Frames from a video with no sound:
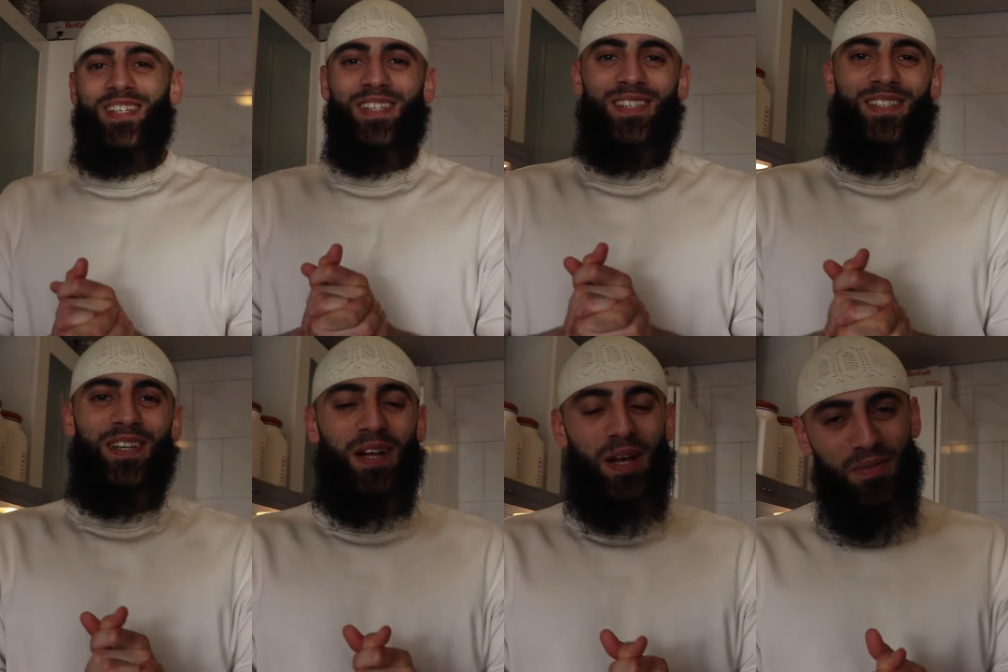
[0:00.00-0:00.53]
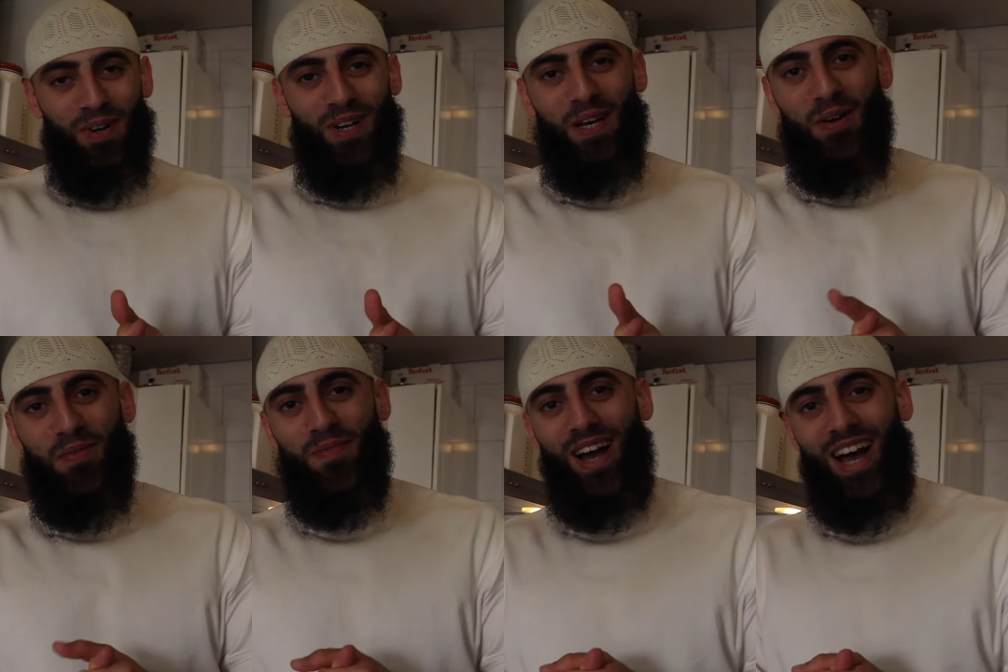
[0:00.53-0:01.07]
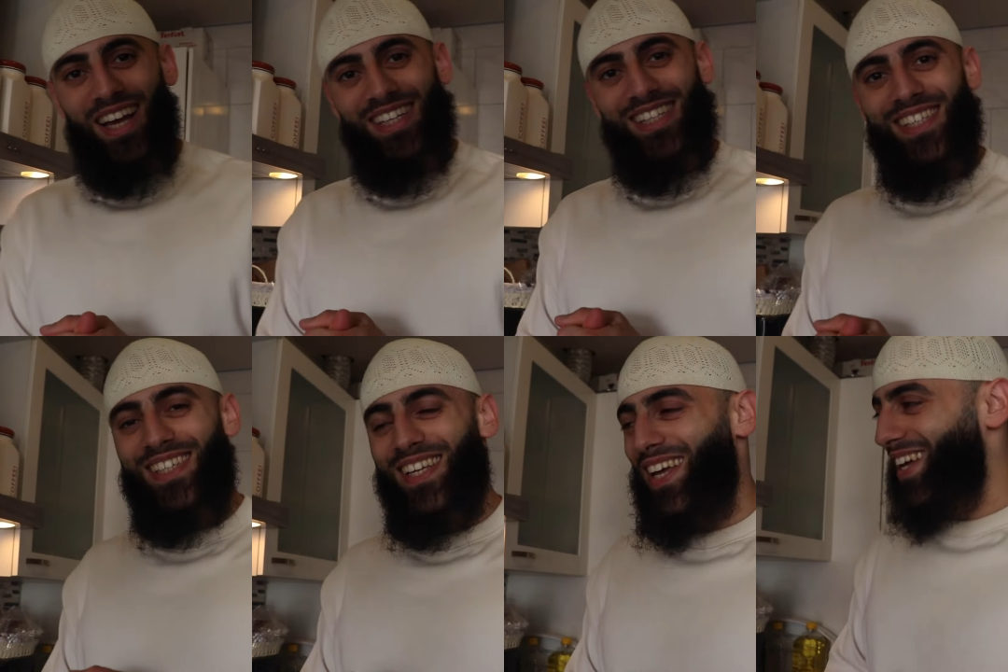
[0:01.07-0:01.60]
Assalamu alaikum,
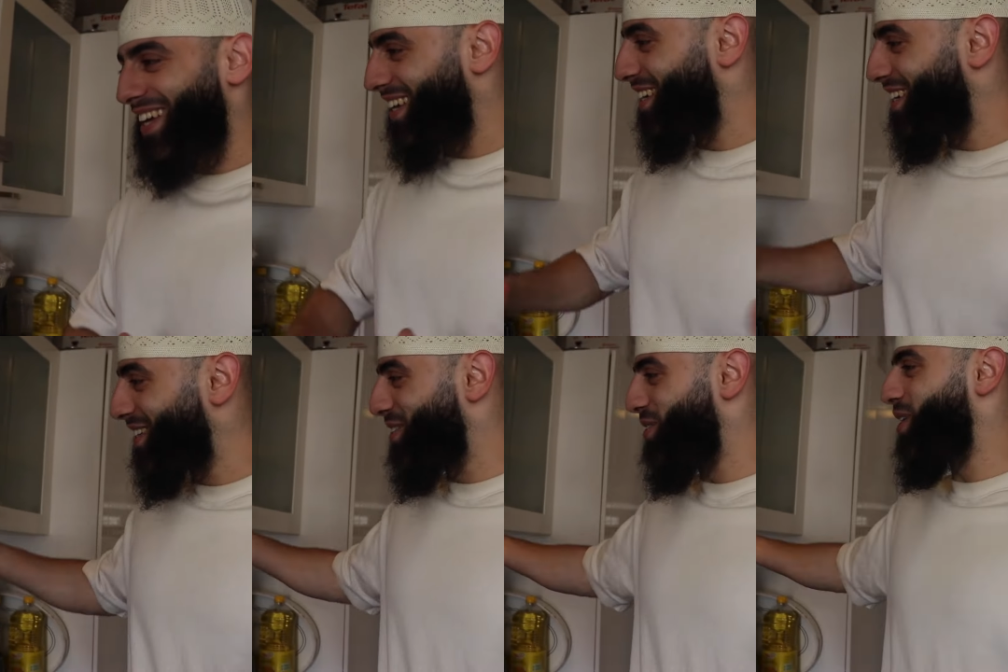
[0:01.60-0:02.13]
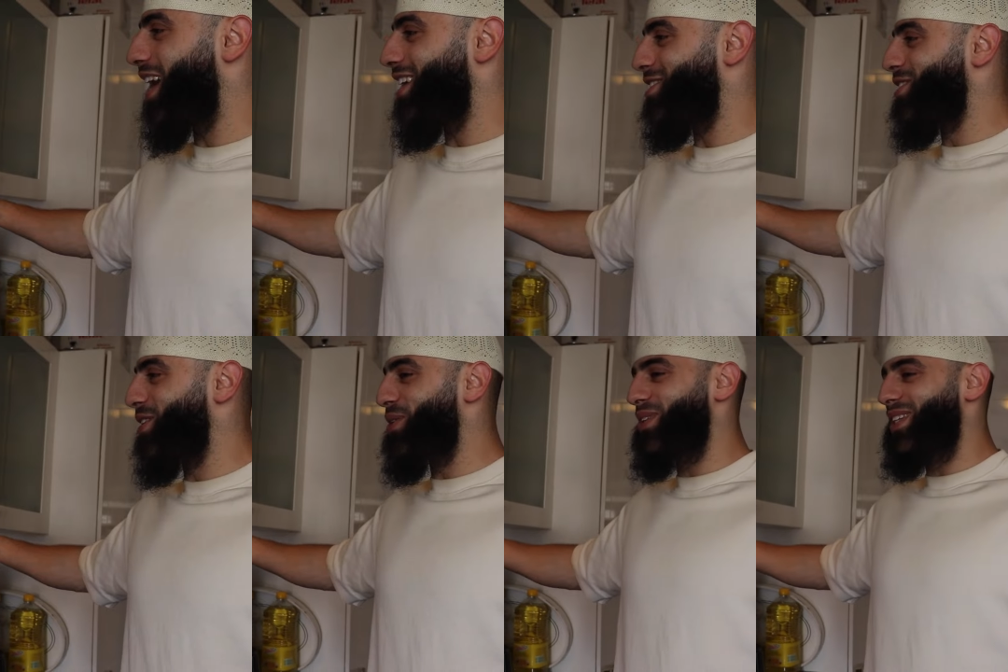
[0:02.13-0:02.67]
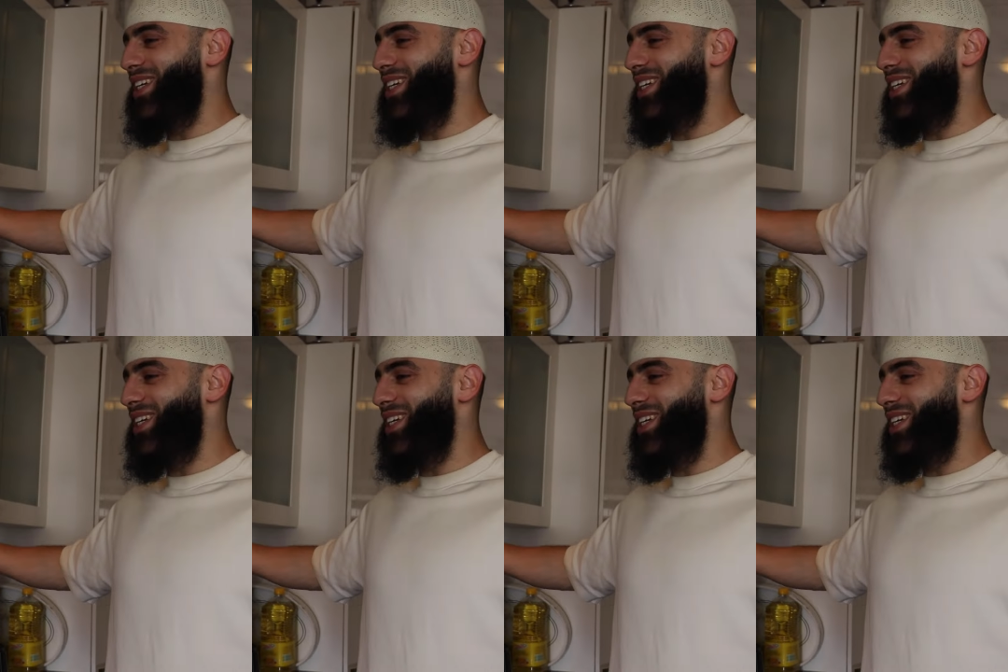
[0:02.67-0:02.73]
guys. You guys know